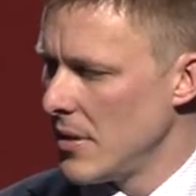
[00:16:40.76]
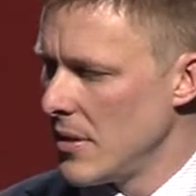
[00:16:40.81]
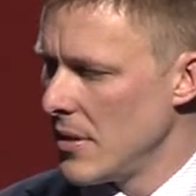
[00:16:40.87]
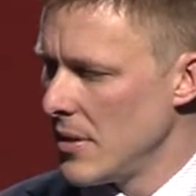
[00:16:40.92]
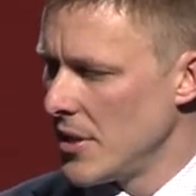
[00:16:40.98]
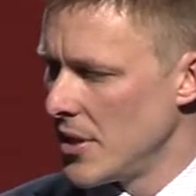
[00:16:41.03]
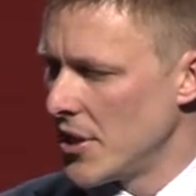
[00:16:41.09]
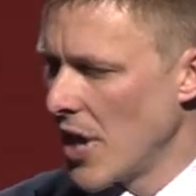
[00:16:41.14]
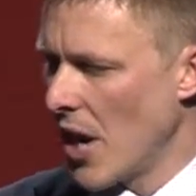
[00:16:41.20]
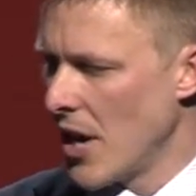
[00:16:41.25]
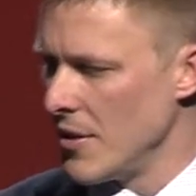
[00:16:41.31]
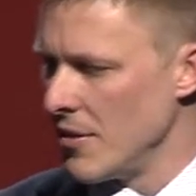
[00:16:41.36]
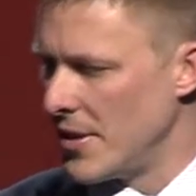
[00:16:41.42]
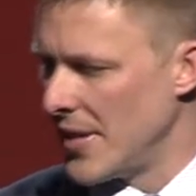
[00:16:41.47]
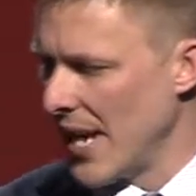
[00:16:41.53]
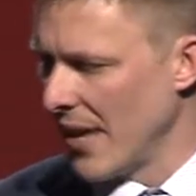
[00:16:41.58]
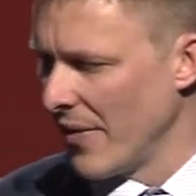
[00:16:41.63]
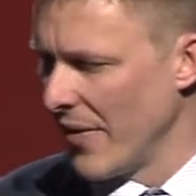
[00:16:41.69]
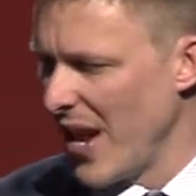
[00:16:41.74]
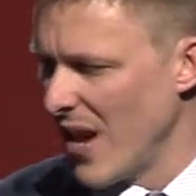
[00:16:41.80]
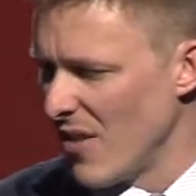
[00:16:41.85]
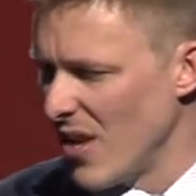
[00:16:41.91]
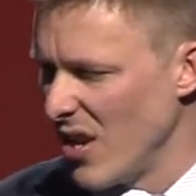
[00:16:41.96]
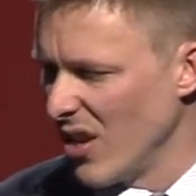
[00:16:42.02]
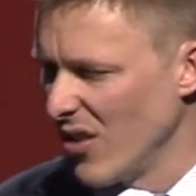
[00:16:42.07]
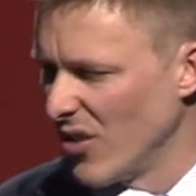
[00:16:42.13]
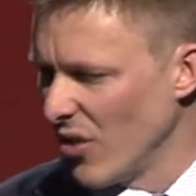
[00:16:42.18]
So down there, and you
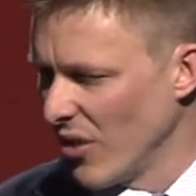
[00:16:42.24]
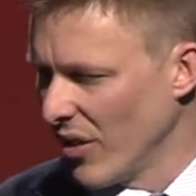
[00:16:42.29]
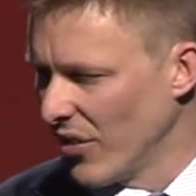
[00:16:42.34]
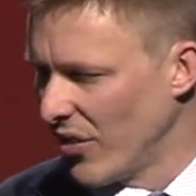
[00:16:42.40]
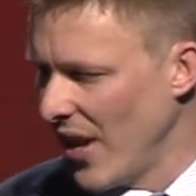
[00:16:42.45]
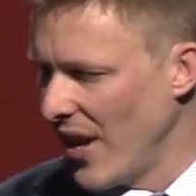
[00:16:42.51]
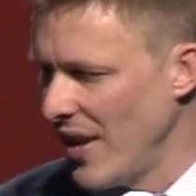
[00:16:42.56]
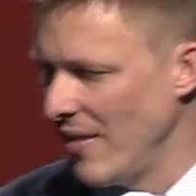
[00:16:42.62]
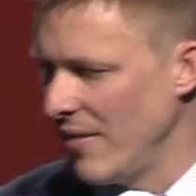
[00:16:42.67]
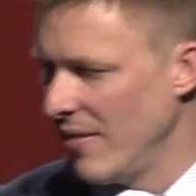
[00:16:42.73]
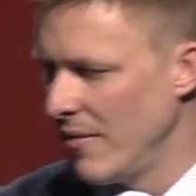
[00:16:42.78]
can sort of see,